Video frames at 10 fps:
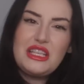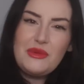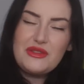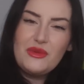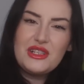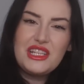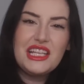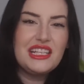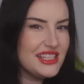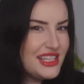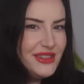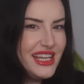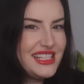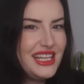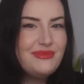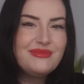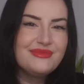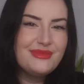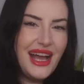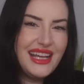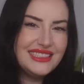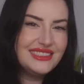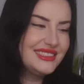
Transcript: you so much for watching, and I'll see you next time. Bye.